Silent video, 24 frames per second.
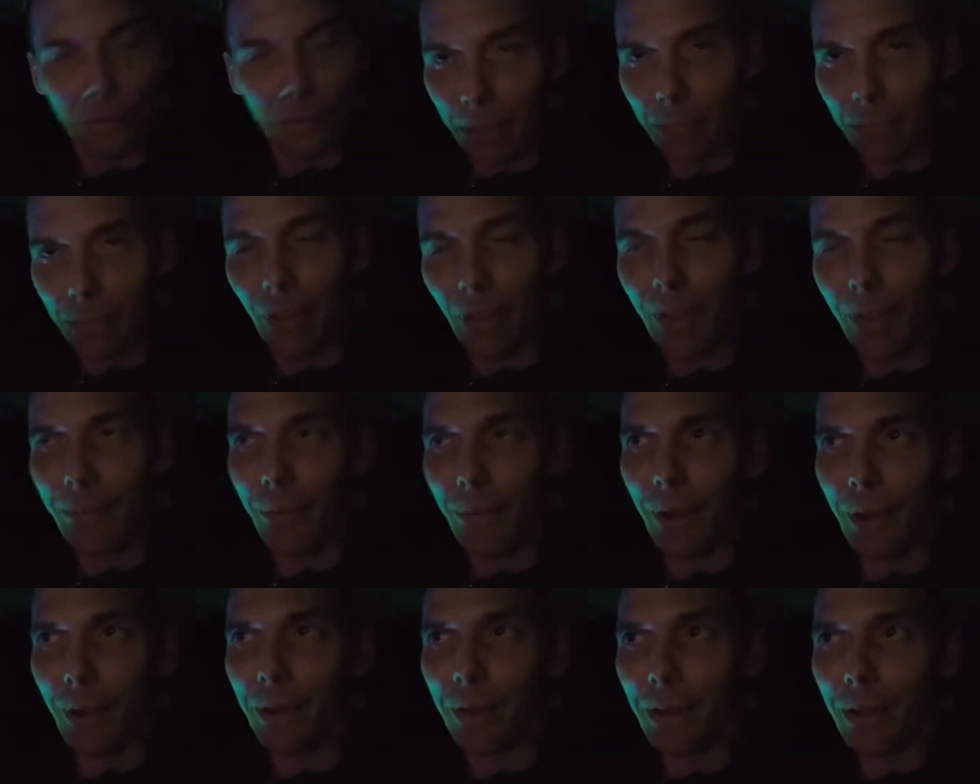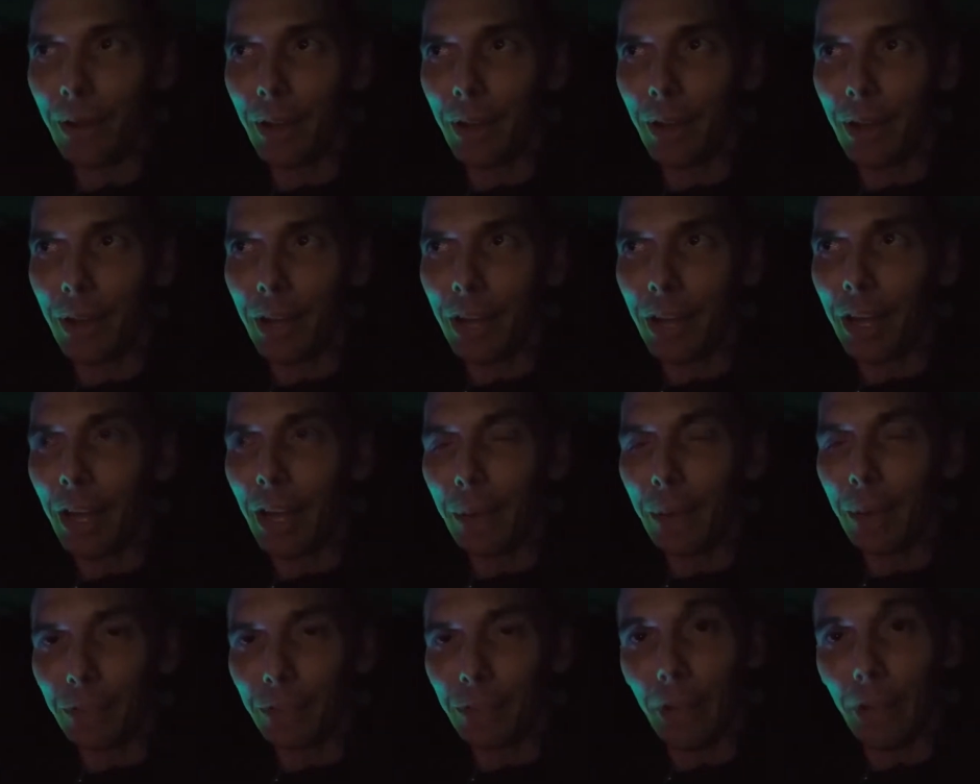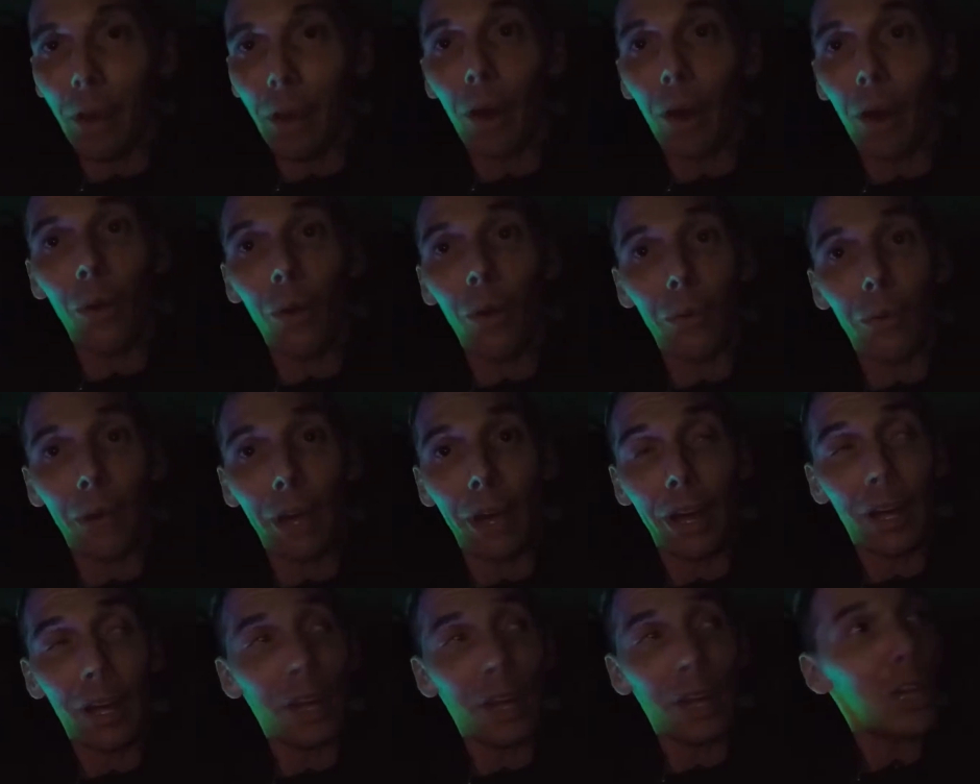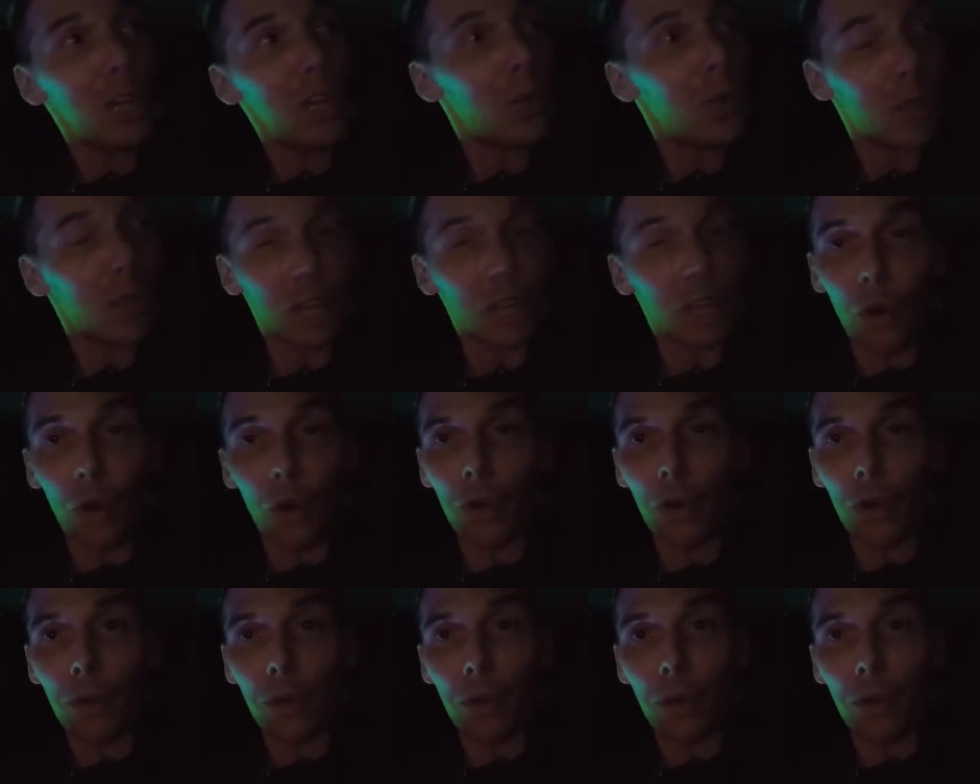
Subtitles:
software, it would say, oh, you could go to